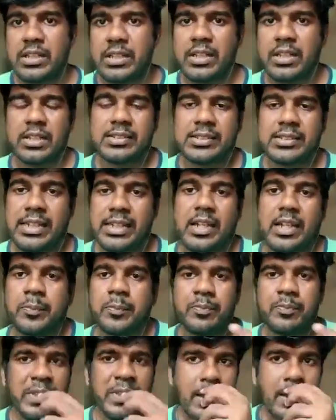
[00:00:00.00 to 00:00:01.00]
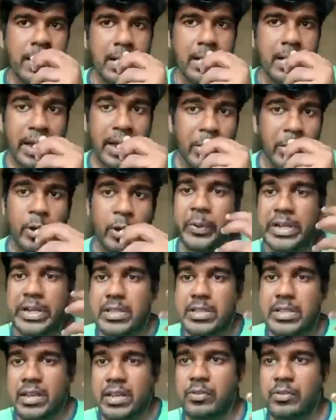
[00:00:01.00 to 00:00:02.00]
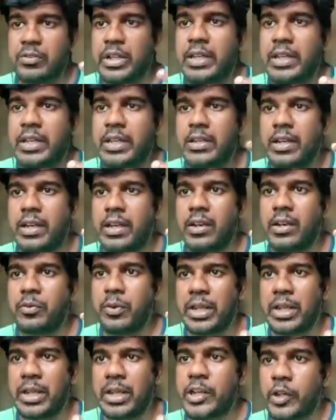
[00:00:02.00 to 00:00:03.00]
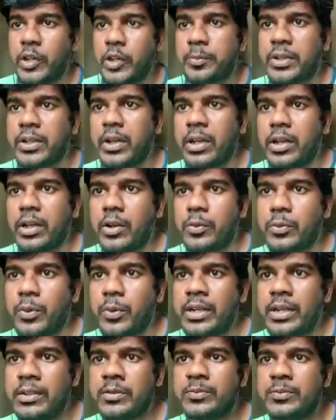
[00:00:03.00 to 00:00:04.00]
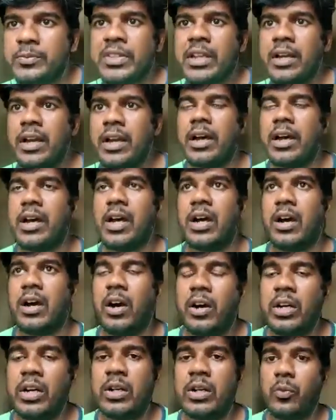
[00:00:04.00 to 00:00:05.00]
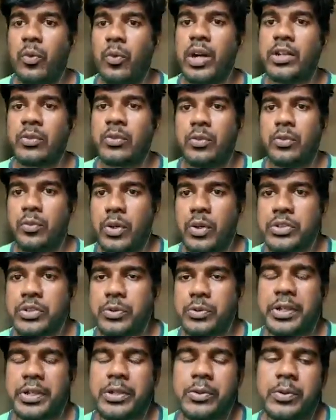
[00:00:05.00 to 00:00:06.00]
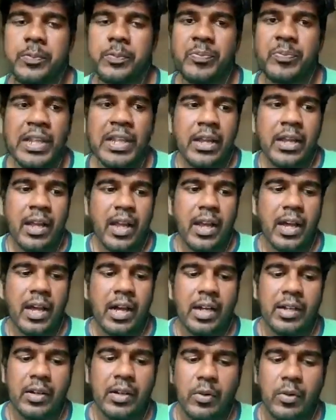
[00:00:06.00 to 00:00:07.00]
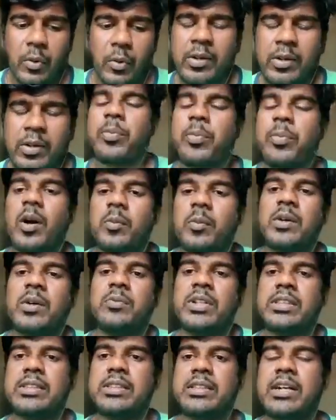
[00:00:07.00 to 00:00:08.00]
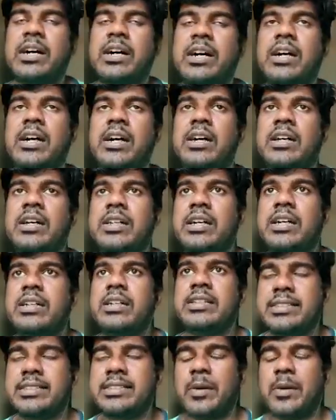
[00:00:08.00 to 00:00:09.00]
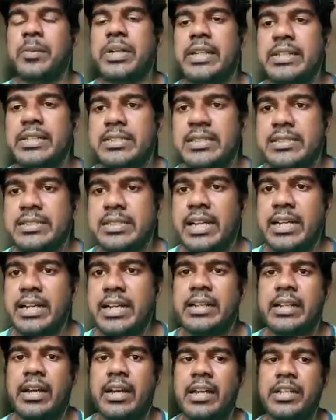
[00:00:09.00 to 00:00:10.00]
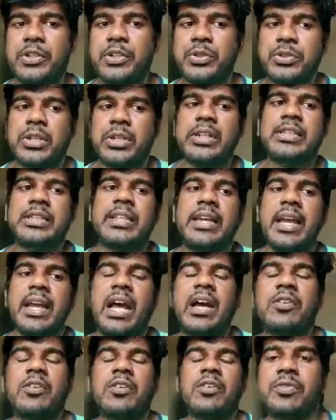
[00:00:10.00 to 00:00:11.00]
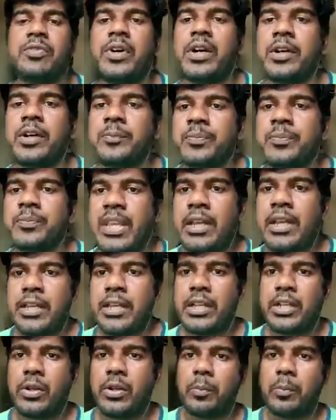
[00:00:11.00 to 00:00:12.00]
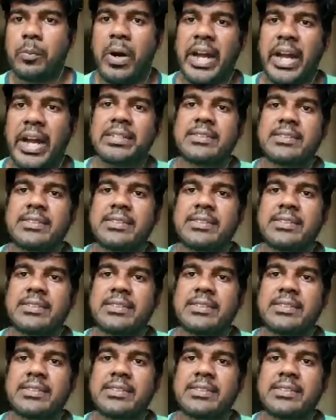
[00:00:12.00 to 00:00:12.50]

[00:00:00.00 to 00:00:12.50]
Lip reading: set up. I hope it is a very well-equipped one on what should we do. One problem with these committees is that usually they have biases